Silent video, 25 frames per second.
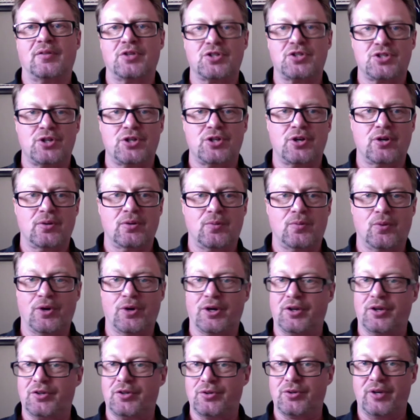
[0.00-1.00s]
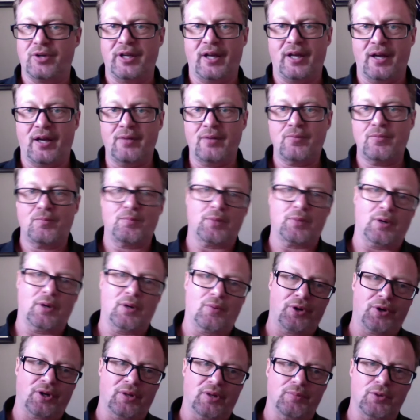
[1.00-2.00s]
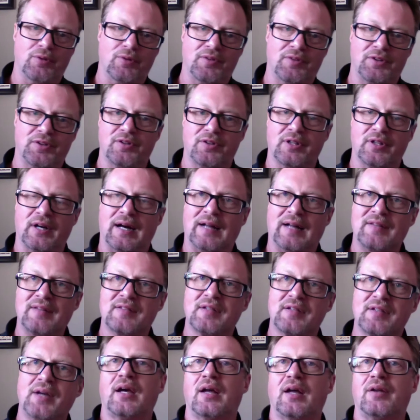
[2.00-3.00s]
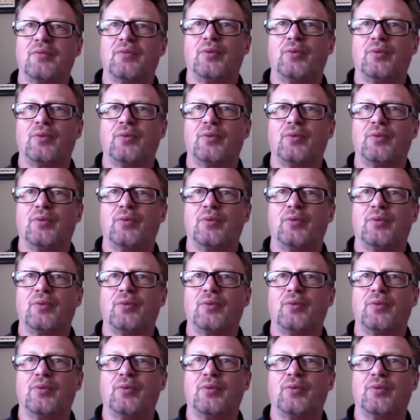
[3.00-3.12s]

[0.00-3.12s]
This year, we're going to do it again, but we're going to move it to the hot side.